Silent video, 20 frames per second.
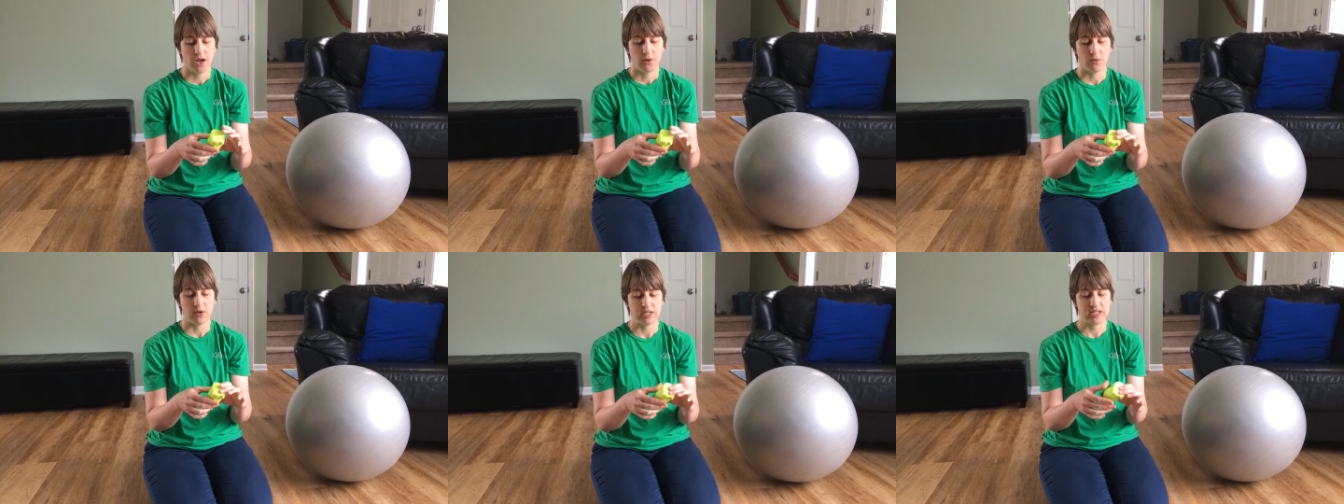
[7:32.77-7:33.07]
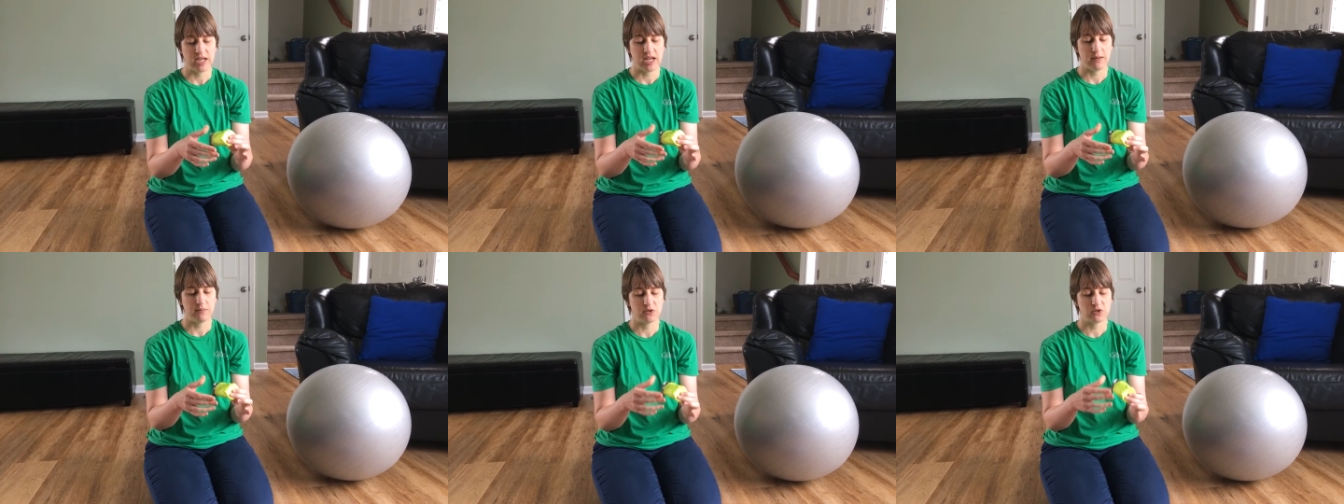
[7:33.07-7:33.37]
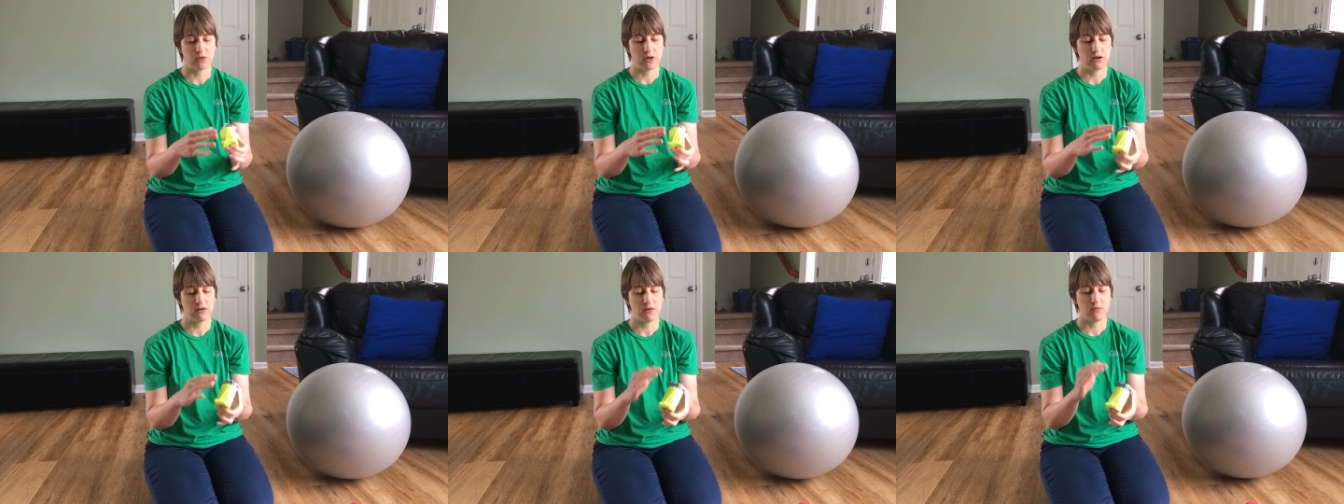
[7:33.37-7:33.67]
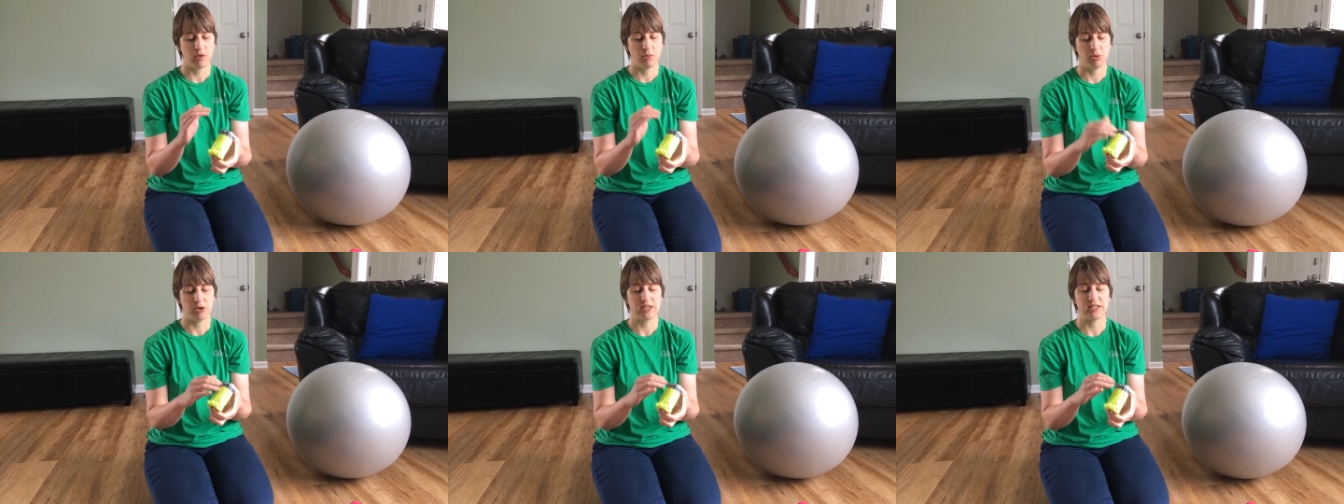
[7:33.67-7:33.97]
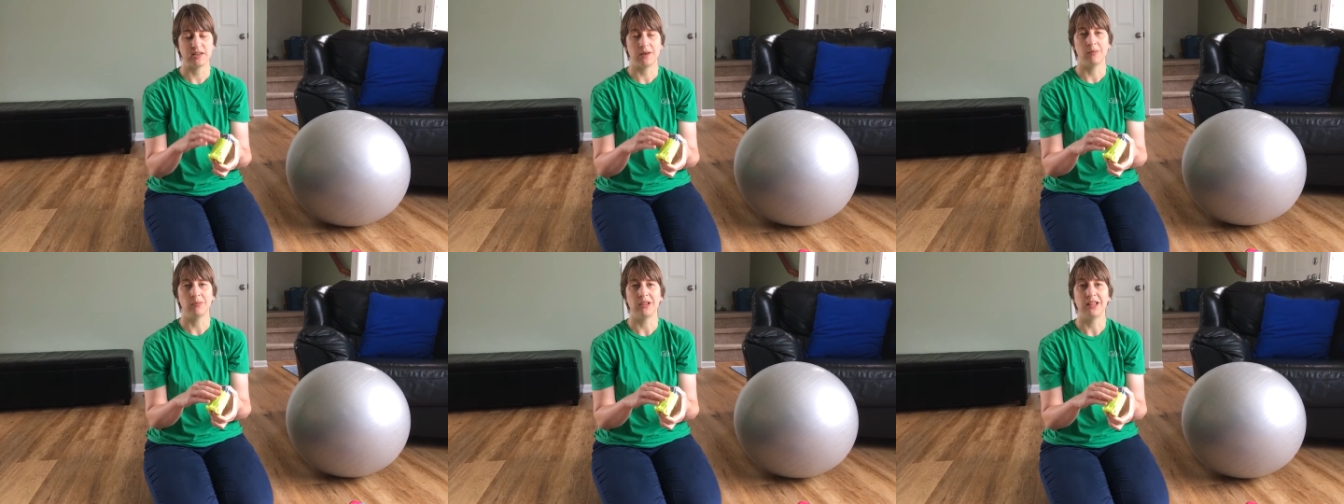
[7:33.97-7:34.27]
We taped around it, we put
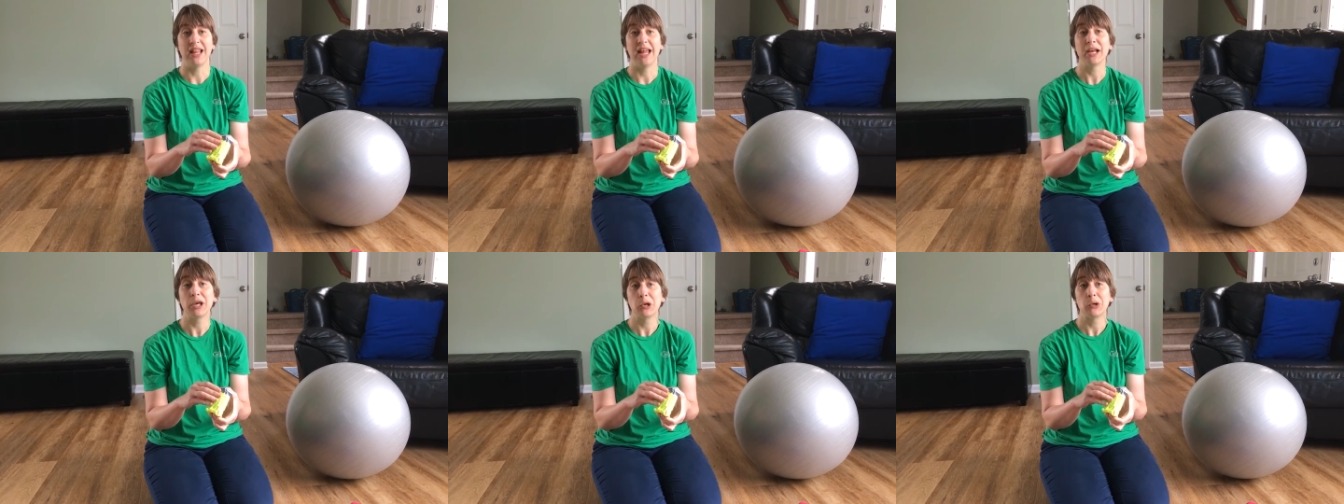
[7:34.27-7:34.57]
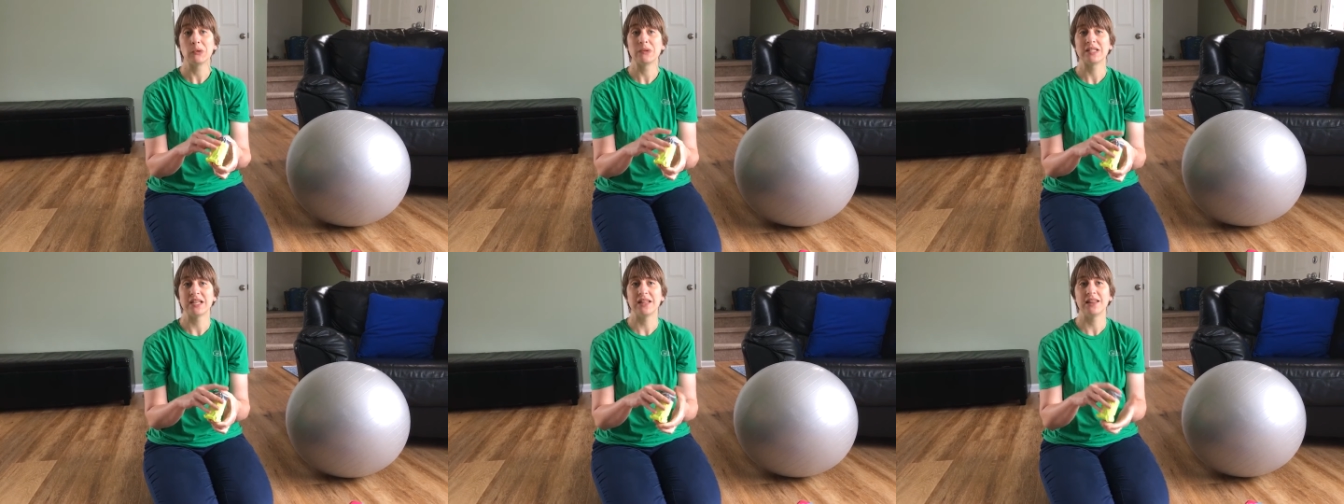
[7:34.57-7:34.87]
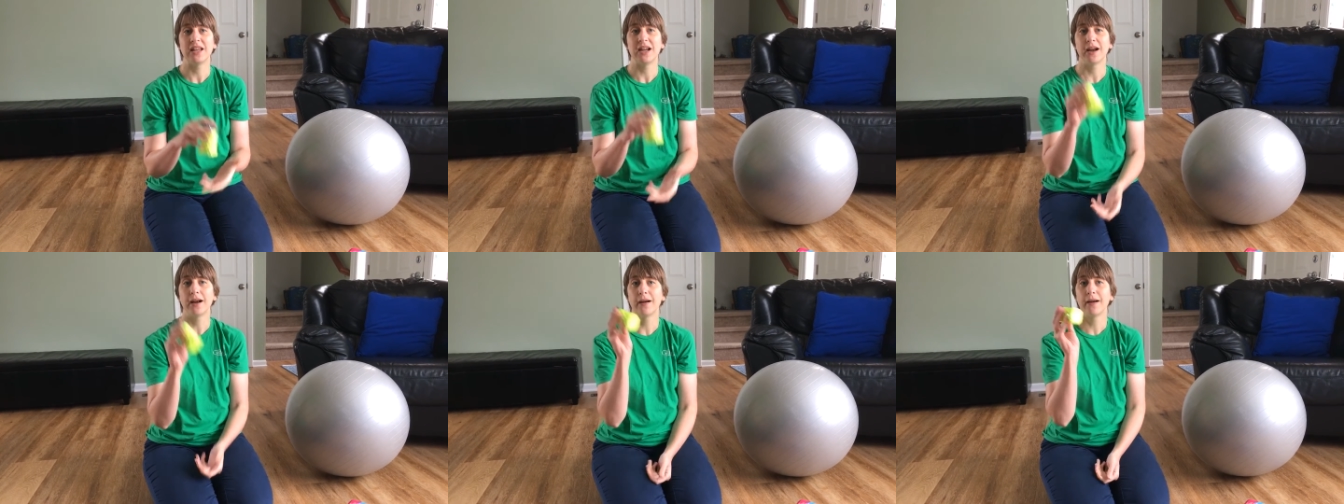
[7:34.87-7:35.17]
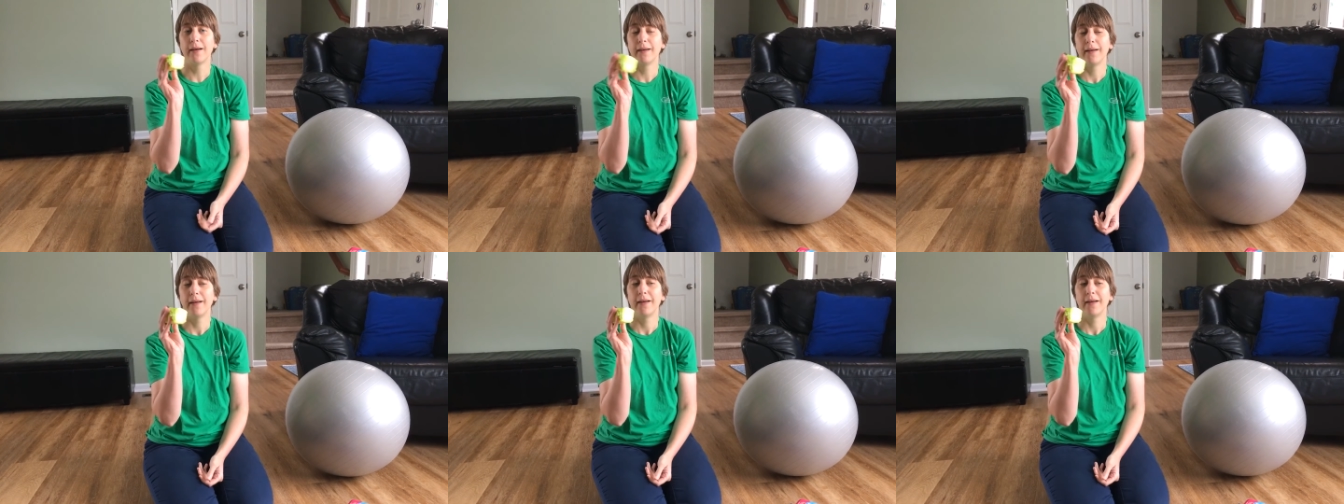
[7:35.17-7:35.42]
some Legos in there,